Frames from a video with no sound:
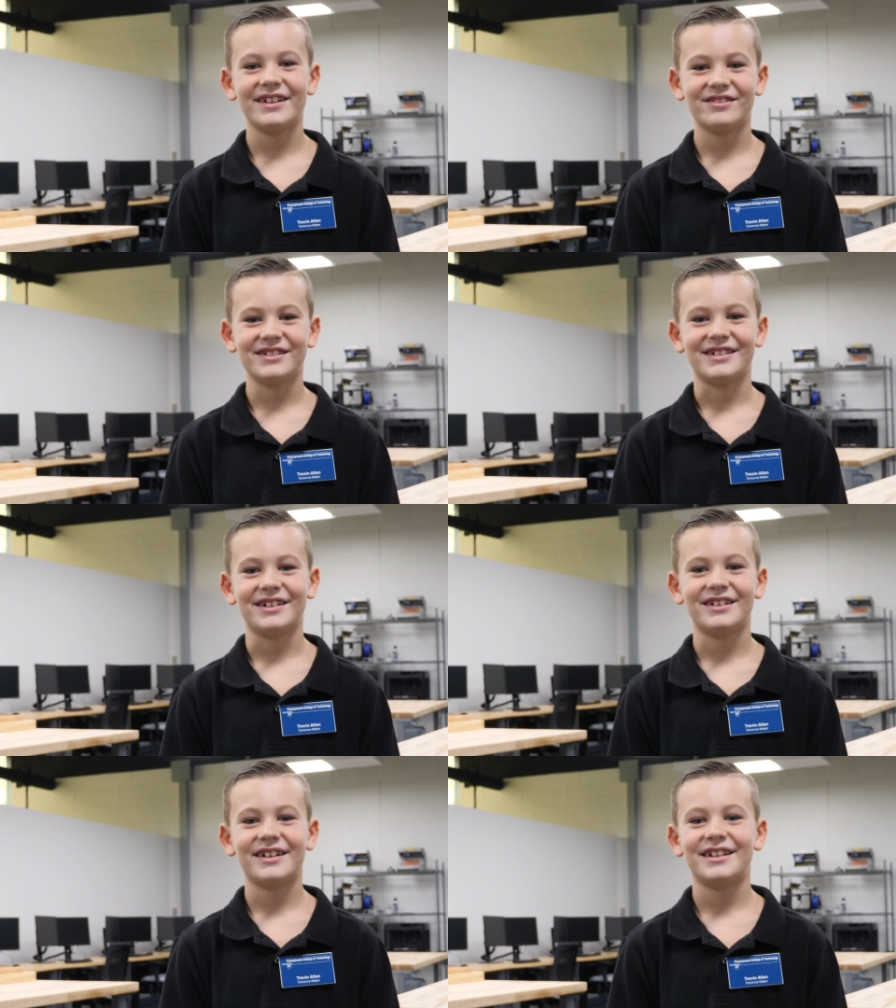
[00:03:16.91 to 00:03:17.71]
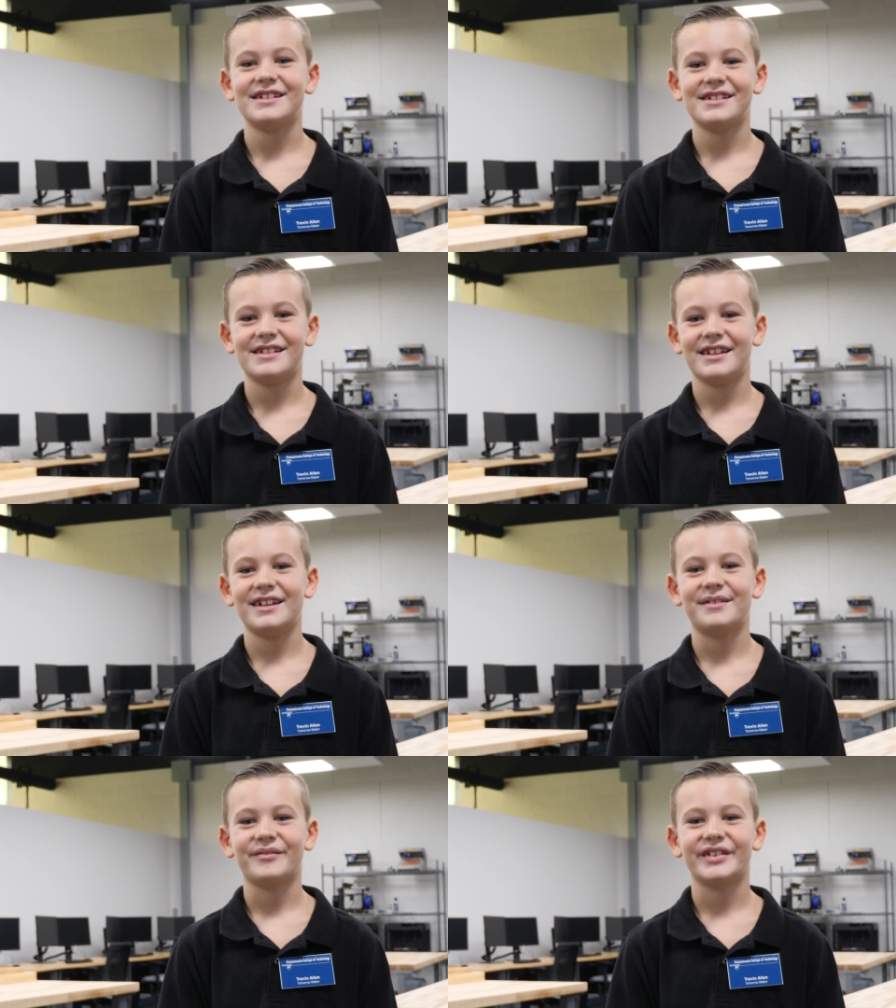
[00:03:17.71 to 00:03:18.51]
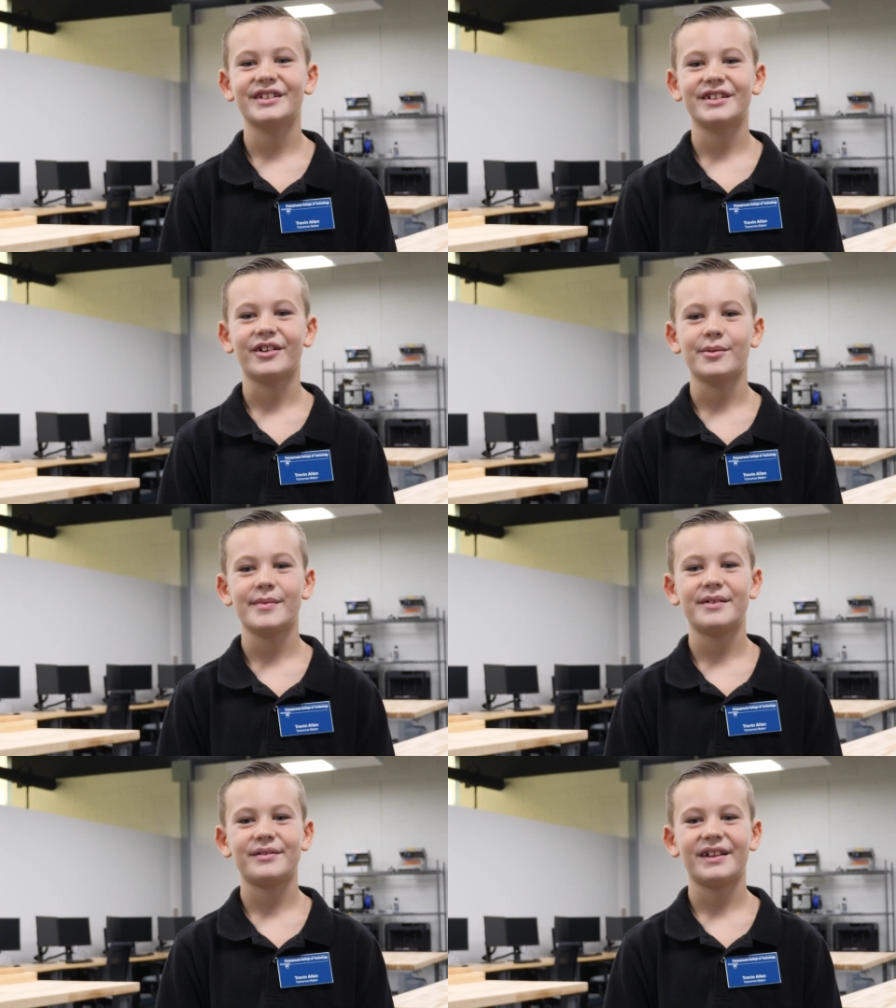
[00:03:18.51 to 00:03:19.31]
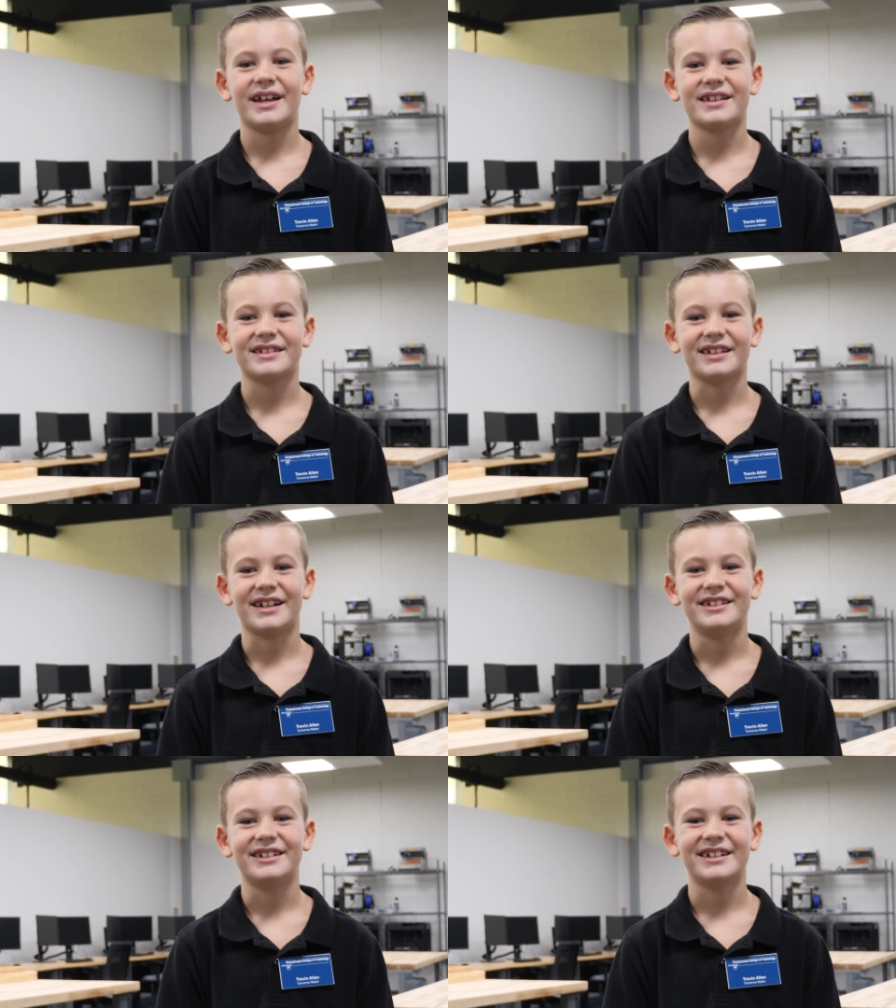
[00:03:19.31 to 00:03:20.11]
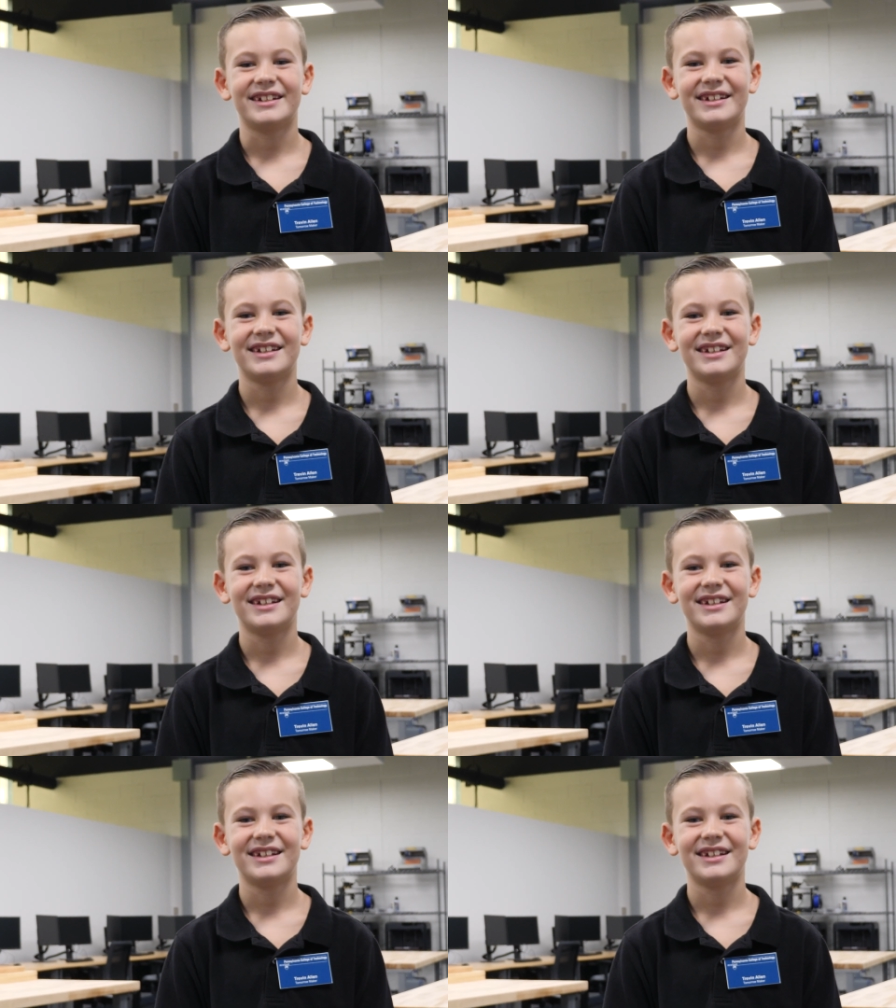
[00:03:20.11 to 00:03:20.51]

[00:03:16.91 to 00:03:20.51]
It was the greatest day, and I'm going to tell him every last thing I did.